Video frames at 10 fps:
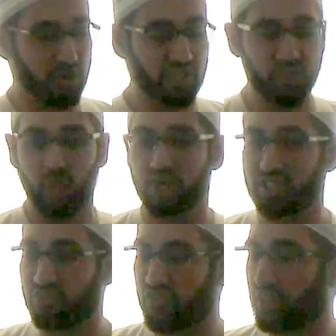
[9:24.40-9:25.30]
or sister, who
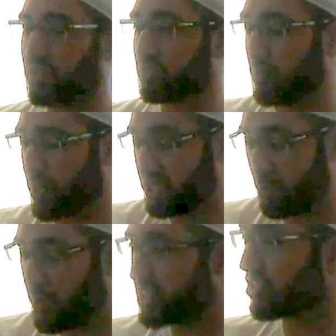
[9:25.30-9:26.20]
doesn't feel
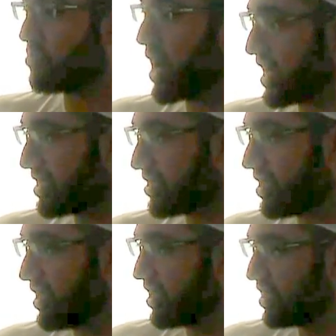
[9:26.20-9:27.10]
a peace of mind,
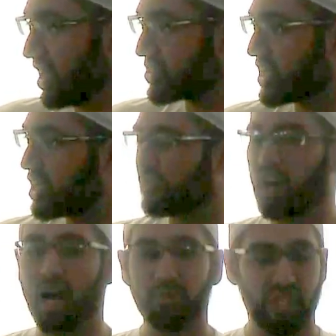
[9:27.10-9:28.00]
a state of
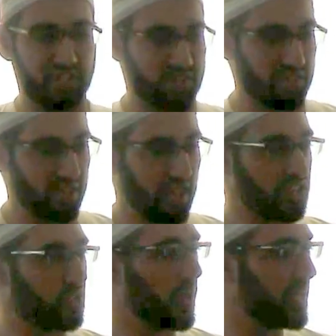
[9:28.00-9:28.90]
calmness, a
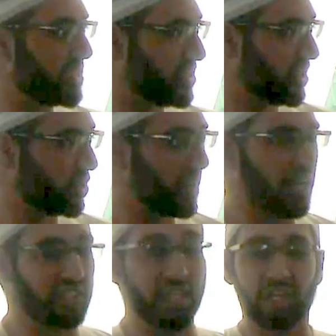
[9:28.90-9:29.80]
serenity. You're
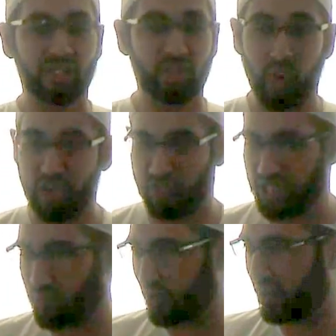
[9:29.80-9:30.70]
not yelling at your wife
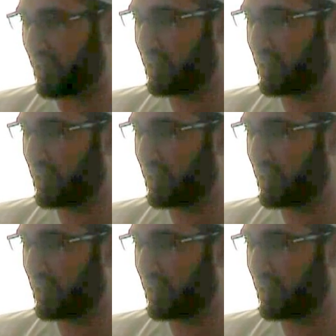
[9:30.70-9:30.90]
anymore.